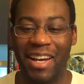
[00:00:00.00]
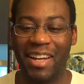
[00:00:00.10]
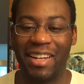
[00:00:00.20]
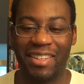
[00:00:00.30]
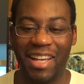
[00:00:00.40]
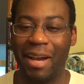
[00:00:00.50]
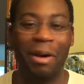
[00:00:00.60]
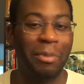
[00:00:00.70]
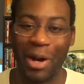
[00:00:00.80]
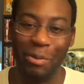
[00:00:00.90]

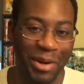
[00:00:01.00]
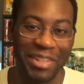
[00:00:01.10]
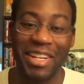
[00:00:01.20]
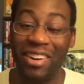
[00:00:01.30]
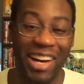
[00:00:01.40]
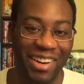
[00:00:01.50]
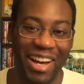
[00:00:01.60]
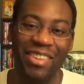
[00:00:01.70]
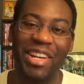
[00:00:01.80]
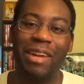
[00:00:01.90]
I wouldn't kill.
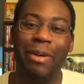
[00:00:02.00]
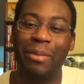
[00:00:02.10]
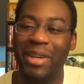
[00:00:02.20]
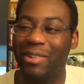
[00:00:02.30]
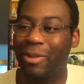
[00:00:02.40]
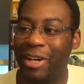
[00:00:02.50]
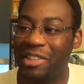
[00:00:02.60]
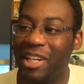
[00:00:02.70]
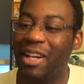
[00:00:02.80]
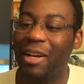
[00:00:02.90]
I don't care about being rich.